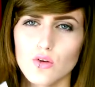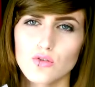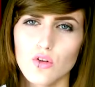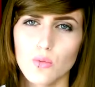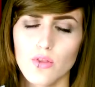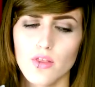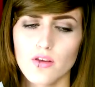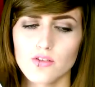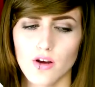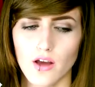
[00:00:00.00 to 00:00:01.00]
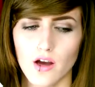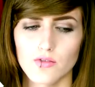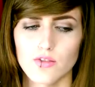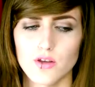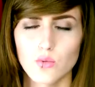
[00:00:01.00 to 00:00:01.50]
goes along with this, I
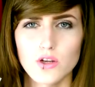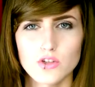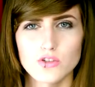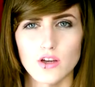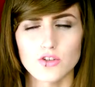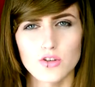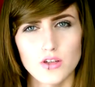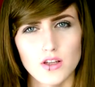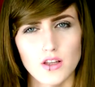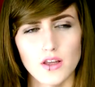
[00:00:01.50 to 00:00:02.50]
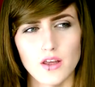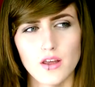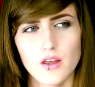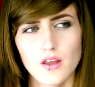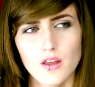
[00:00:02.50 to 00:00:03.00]
have the Witch Naturally Clear
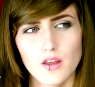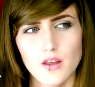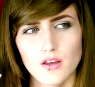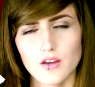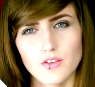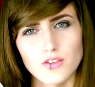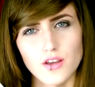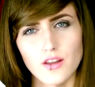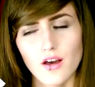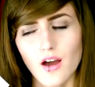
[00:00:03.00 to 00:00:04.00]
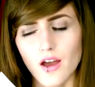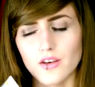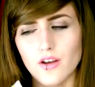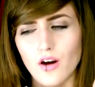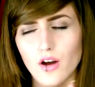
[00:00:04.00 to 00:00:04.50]
concealer,
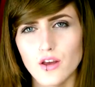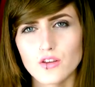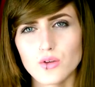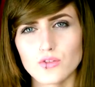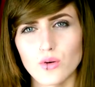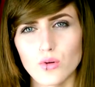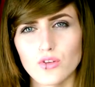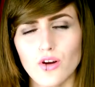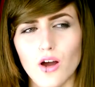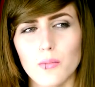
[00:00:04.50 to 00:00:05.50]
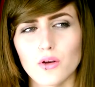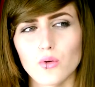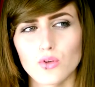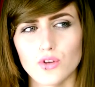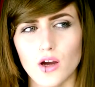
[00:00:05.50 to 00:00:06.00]
and I use that all the time, and I
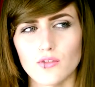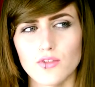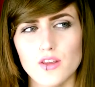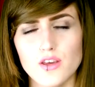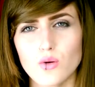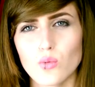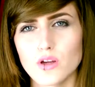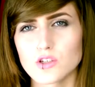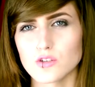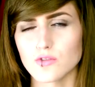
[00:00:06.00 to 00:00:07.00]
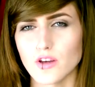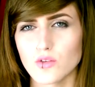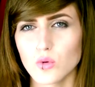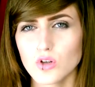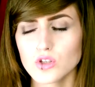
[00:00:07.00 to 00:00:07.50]
also have the Witch
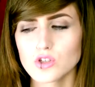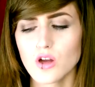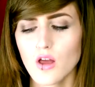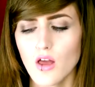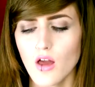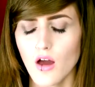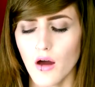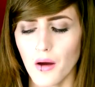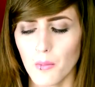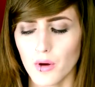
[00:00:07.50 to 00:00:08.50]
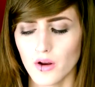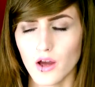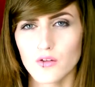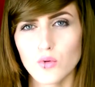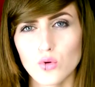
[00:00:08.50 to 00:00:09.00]
face wash, and I
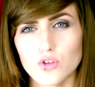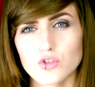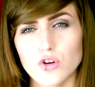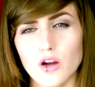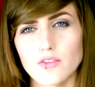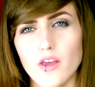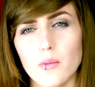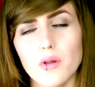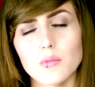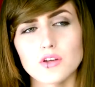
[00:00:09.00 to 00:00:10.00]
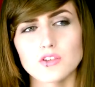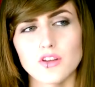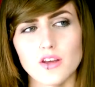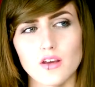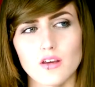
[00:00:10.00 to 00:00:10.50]
have also tried their blemish
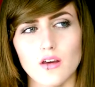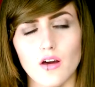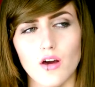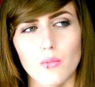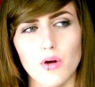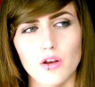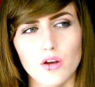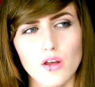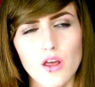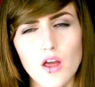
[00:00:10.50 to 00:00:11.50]
stick, and I